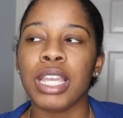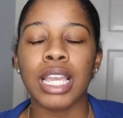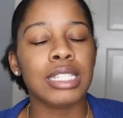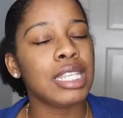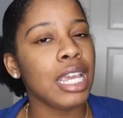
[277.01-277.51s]

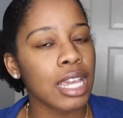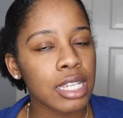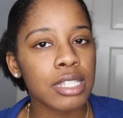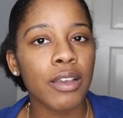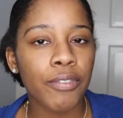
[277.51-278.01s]
it
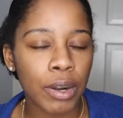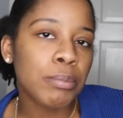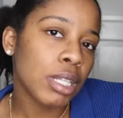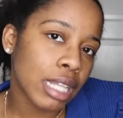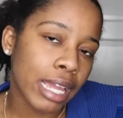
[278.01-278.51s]
takes
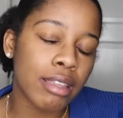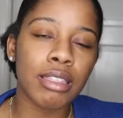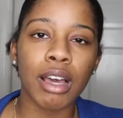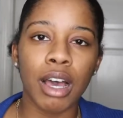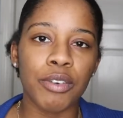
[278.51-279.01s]
from the
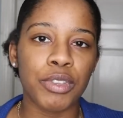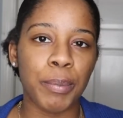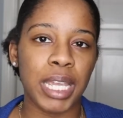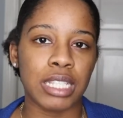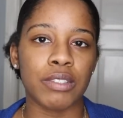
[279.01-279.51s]
length of the
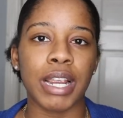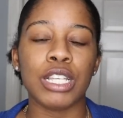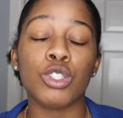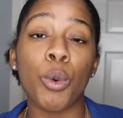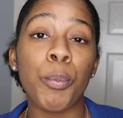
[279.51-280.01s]
pants,
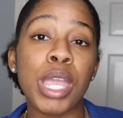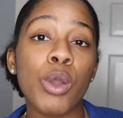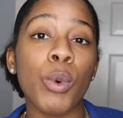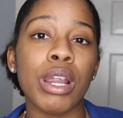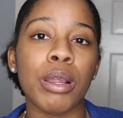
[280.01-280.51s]
right? So
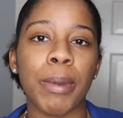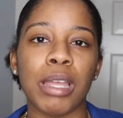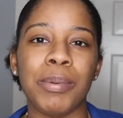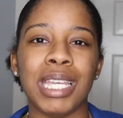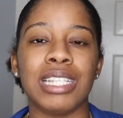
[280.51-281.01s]
me wearing
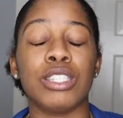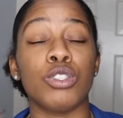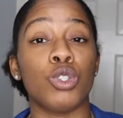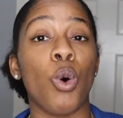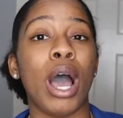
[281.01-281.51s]
my
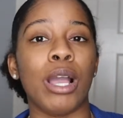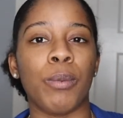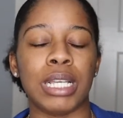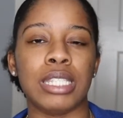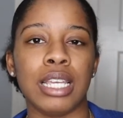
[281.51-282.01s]
pants so
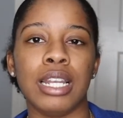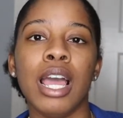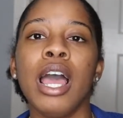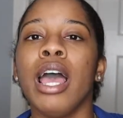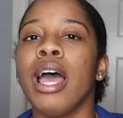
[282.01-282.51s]
high-waisted,
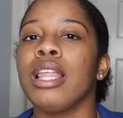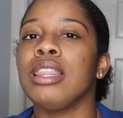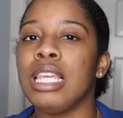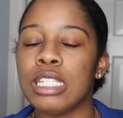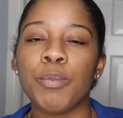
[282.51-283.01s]

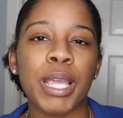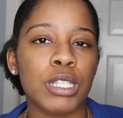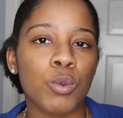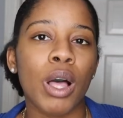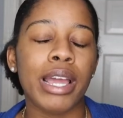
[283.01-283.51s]
these
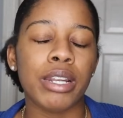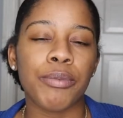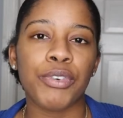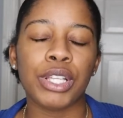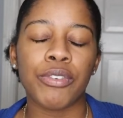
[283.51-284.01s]
pants will end
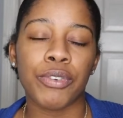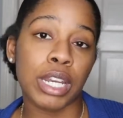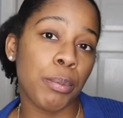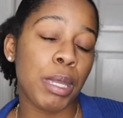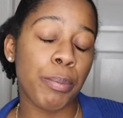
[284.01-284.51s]
up
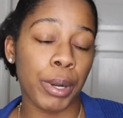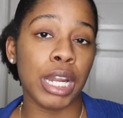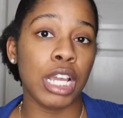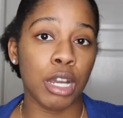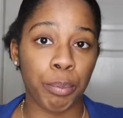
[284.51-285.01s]
fitting me
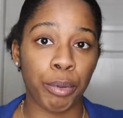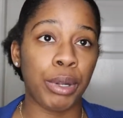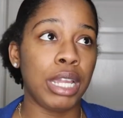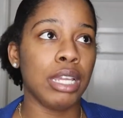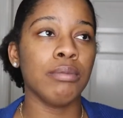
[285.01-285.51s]
pretty
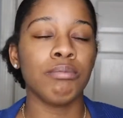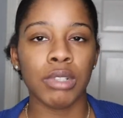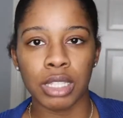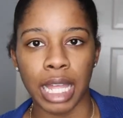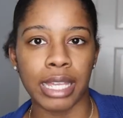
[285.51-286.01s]
capri
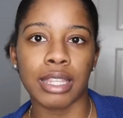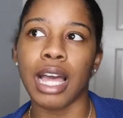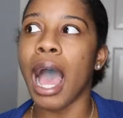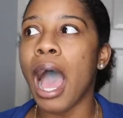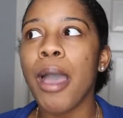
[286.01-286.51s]
length.
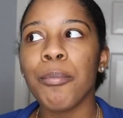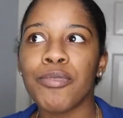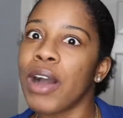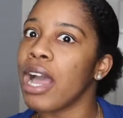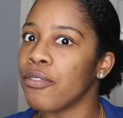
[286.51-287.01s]
I'm
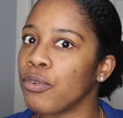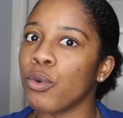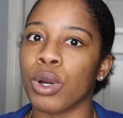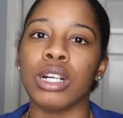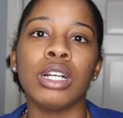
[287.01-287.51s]

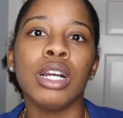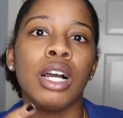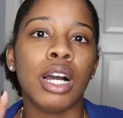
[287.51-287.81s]
5'4",